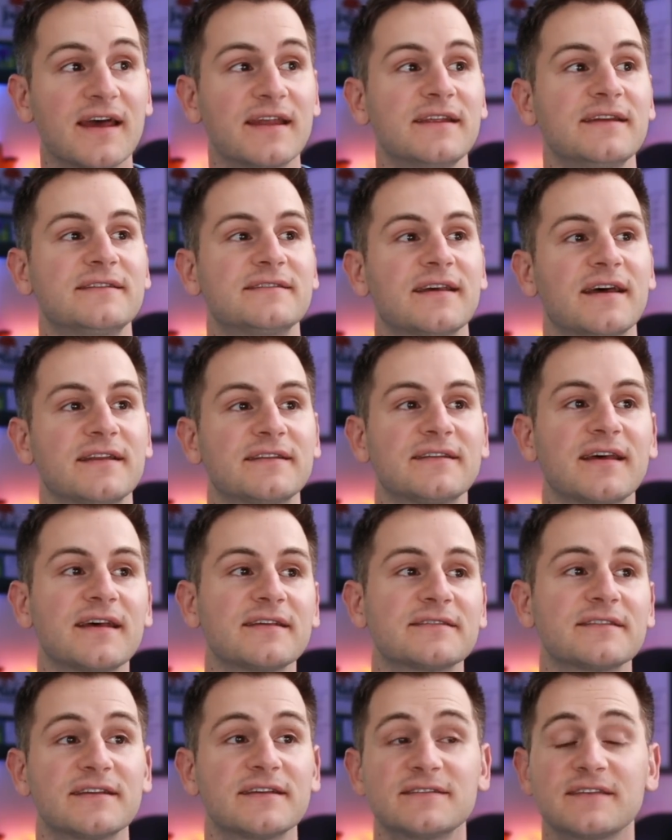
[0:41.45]
and he said,
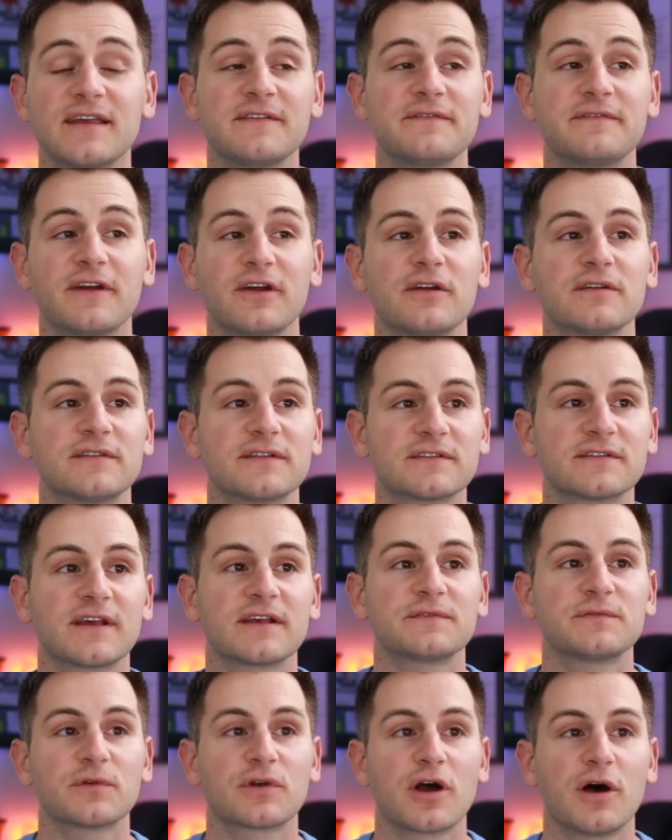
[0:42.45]
"Tesla is a very
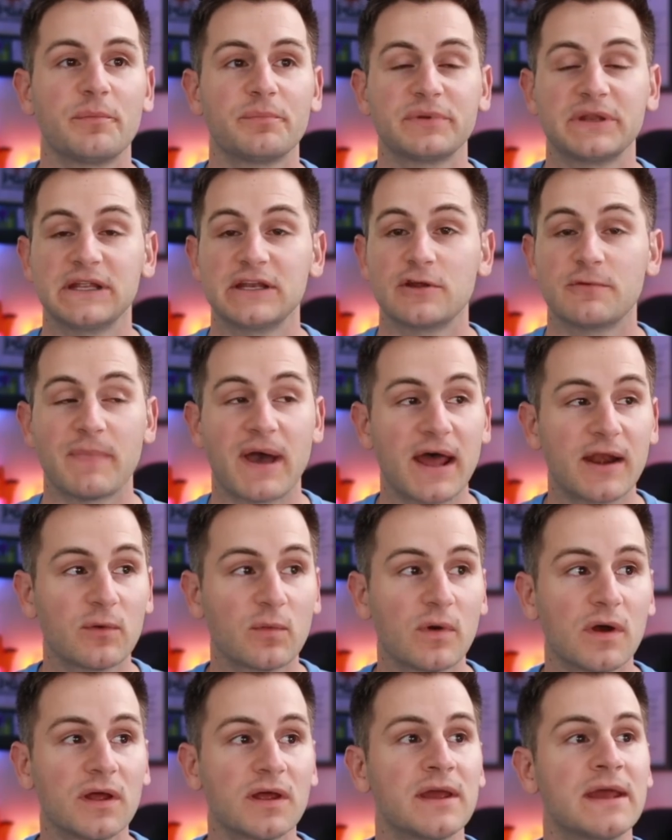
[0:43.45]
successful company no matter
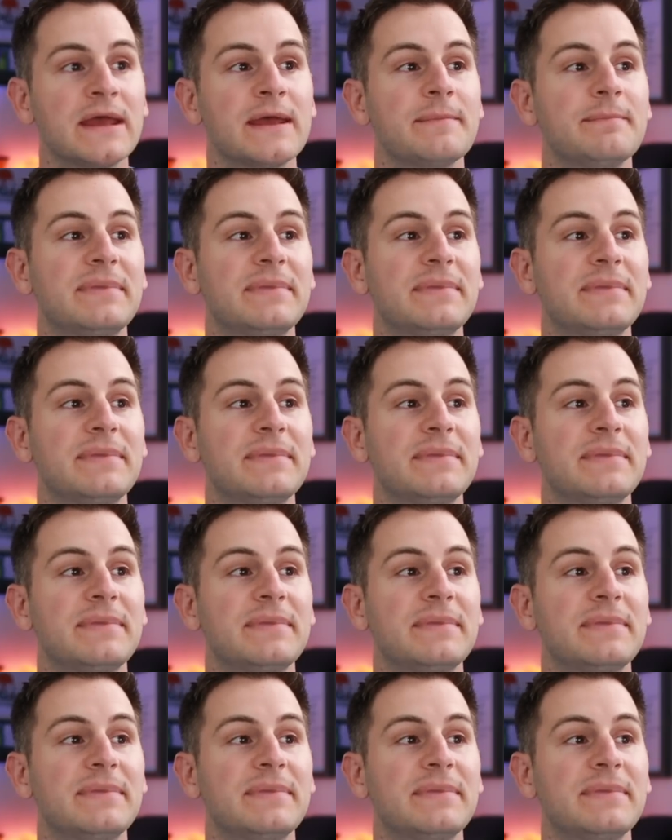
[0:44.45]
what.